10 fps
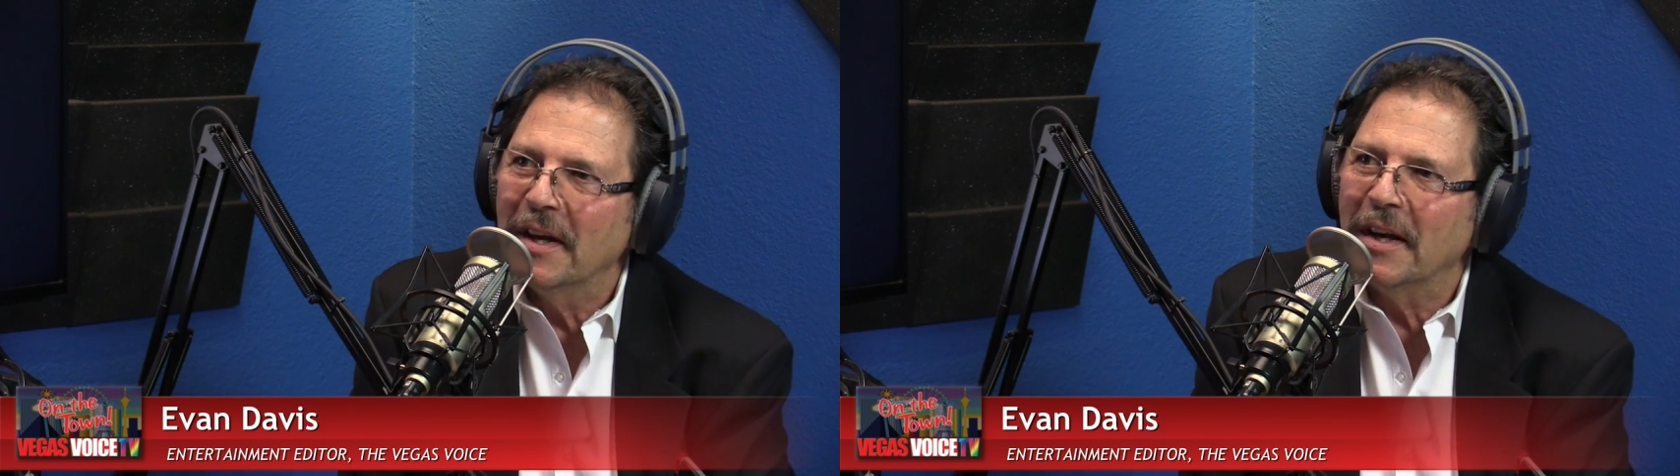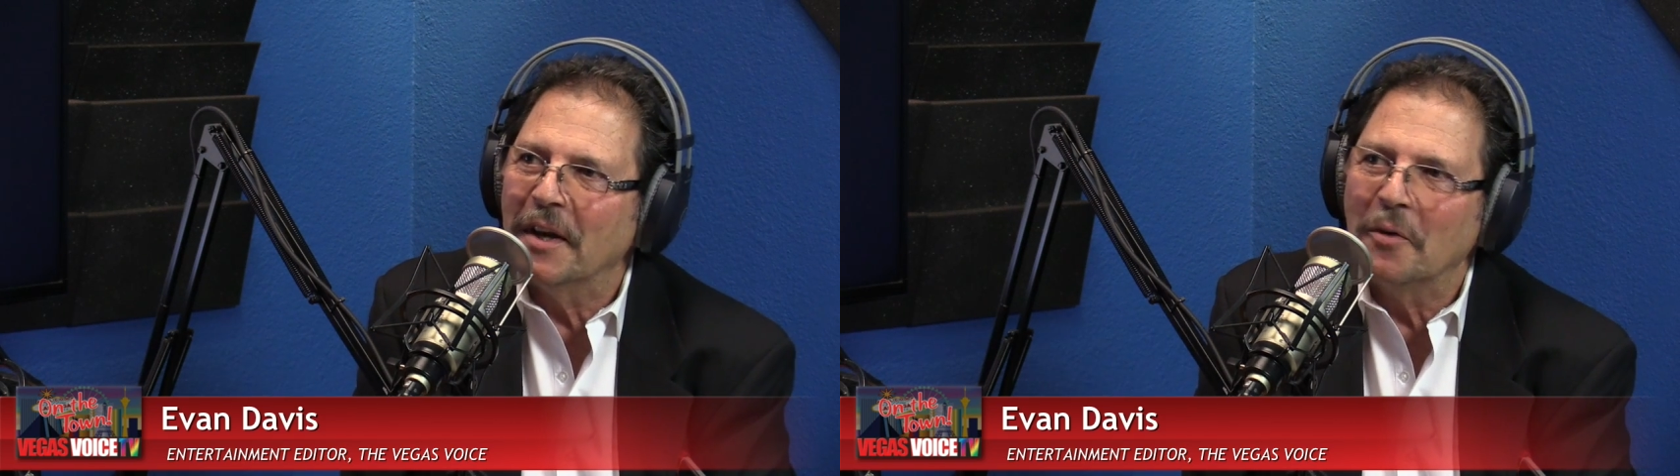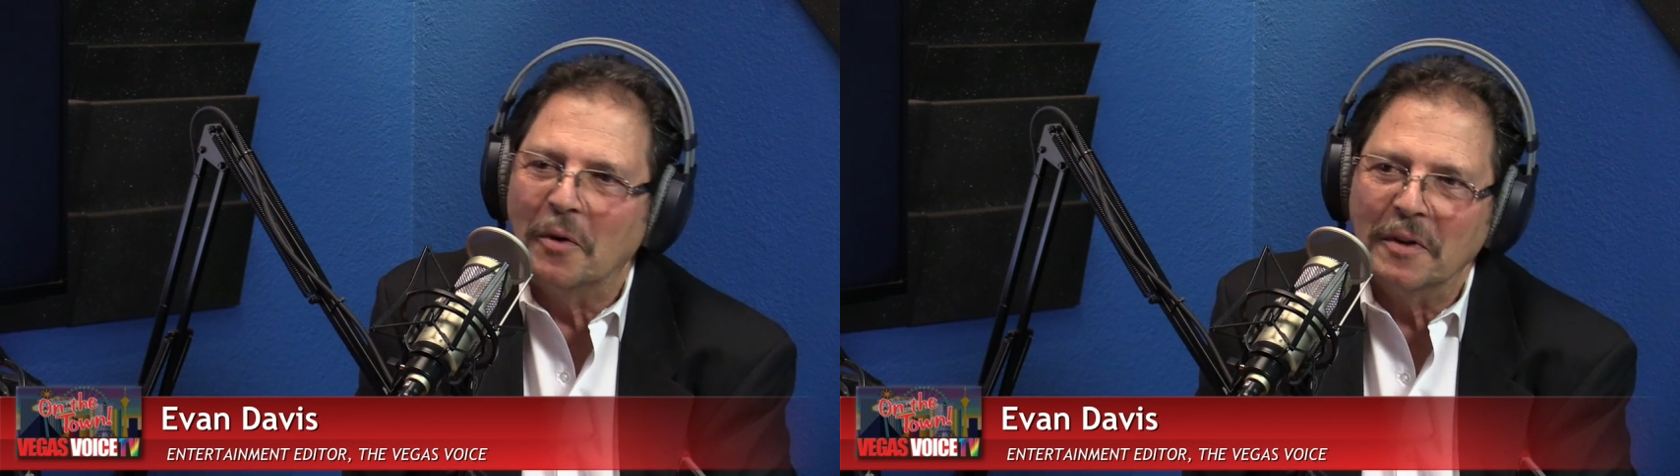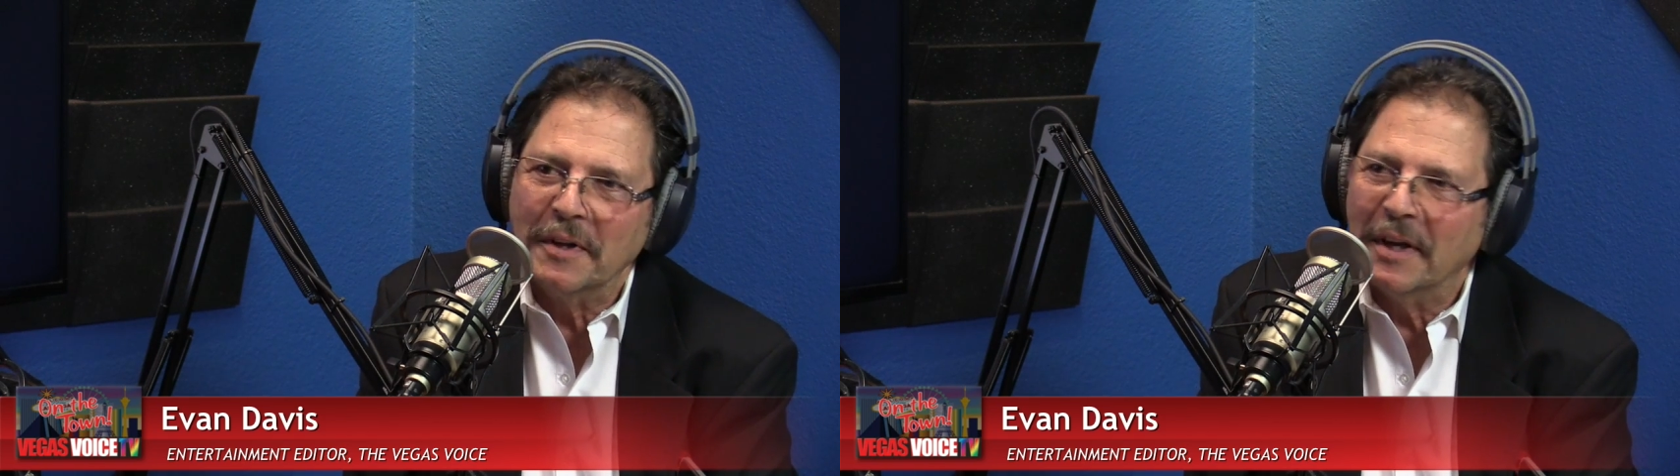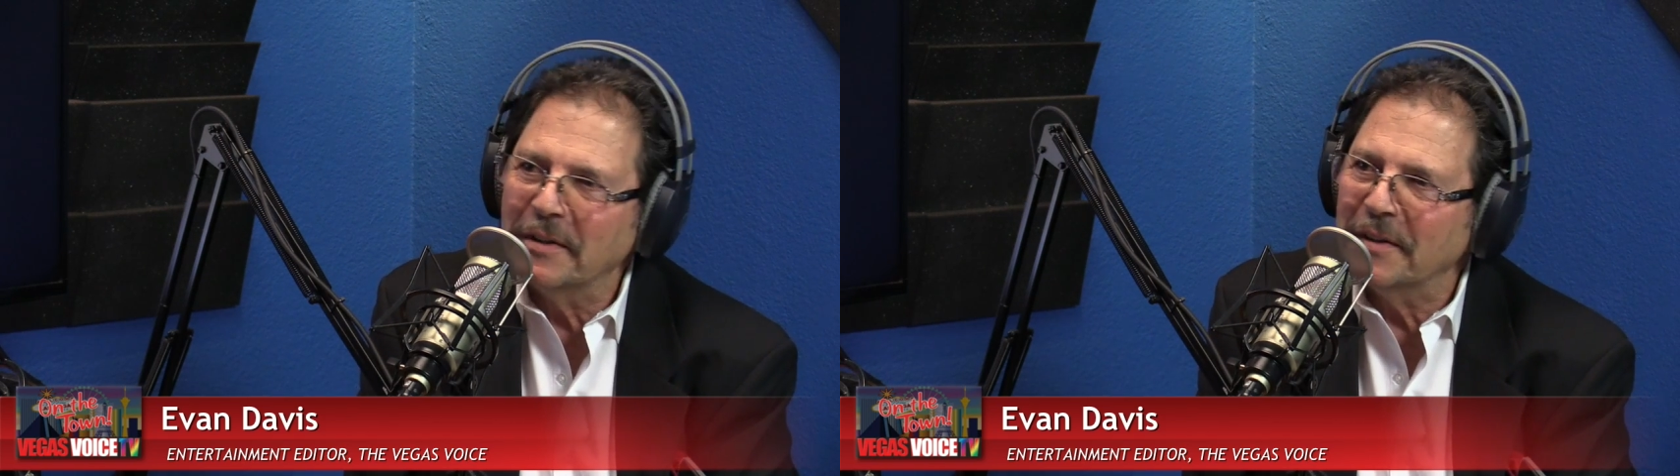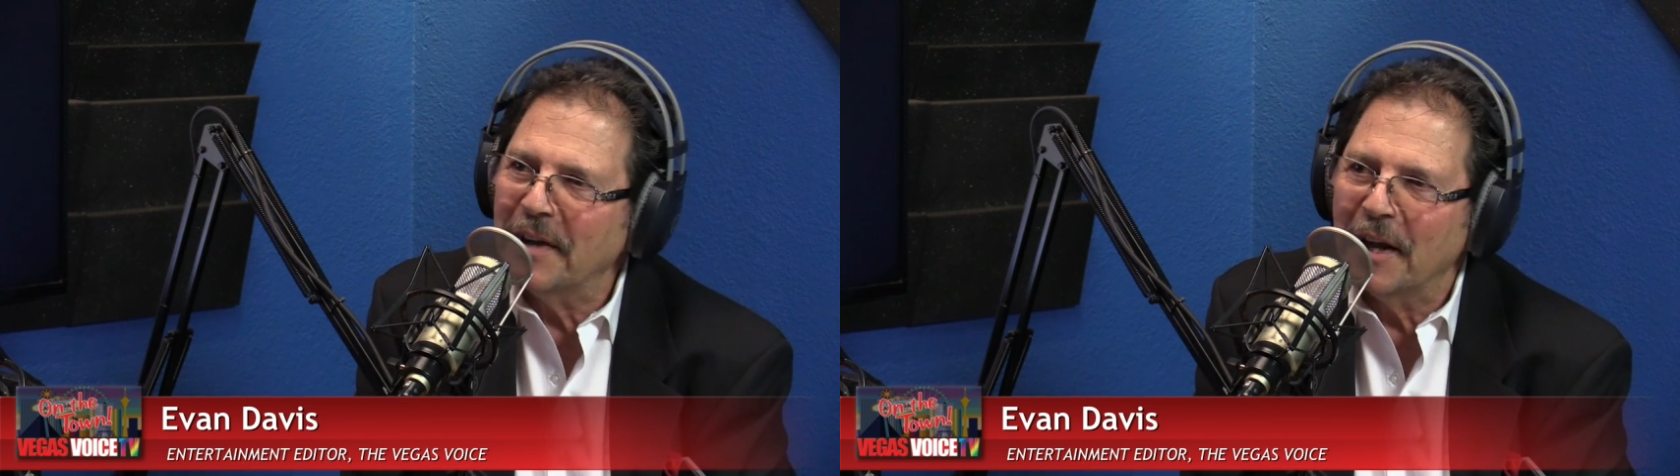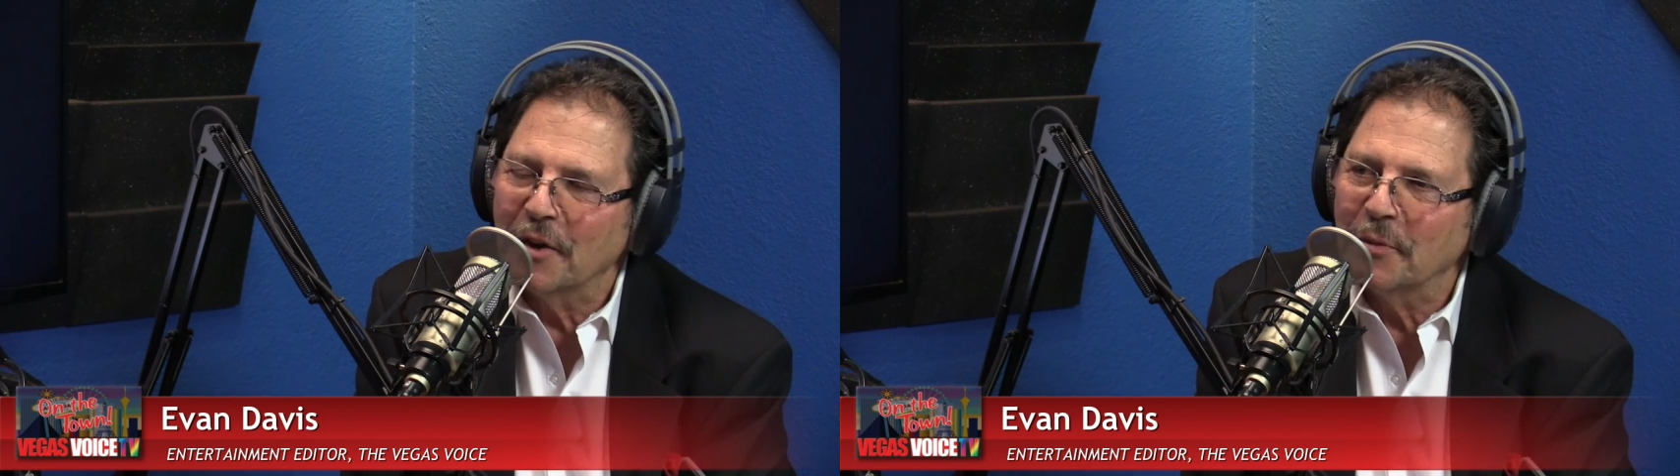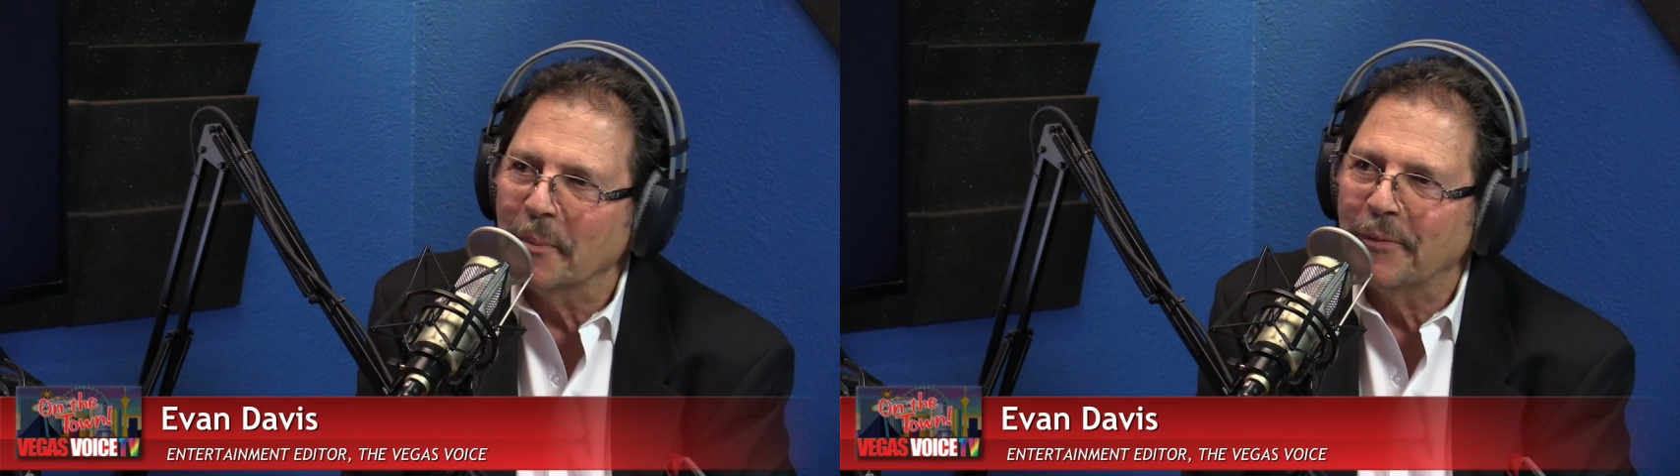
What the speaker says: and all the entertainers and